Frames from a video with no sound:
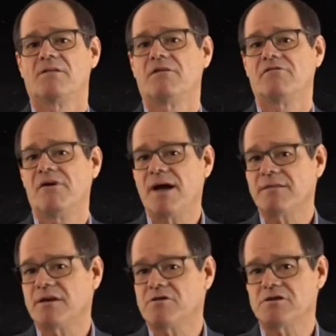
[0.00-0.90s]
The
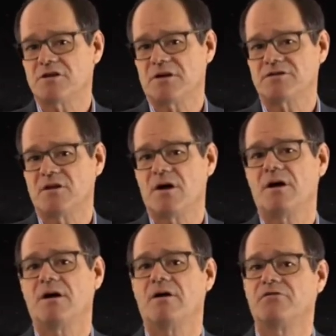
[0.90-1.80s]
fact that Kirchhoff's
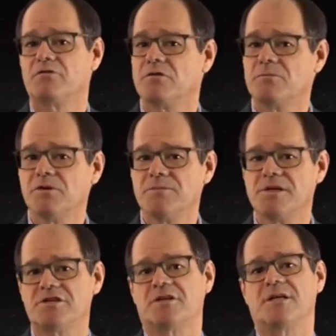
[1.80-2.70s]
law of thermal
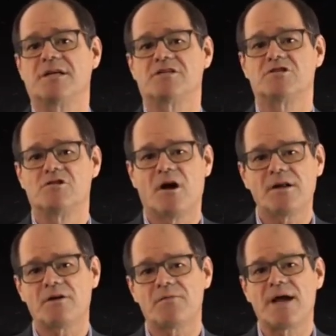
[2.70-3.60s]
emission is
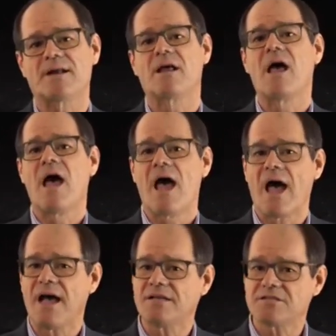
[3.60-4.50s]
not correct
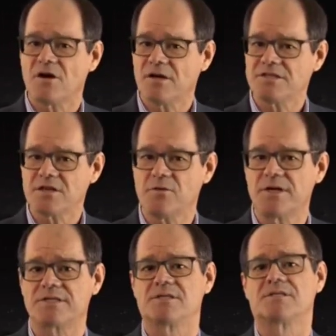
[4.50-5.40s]
has
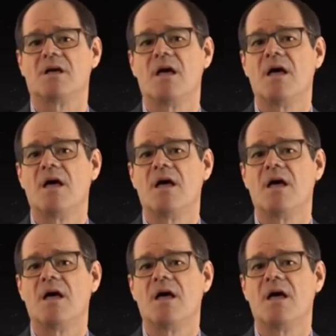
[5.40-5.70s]
consequences,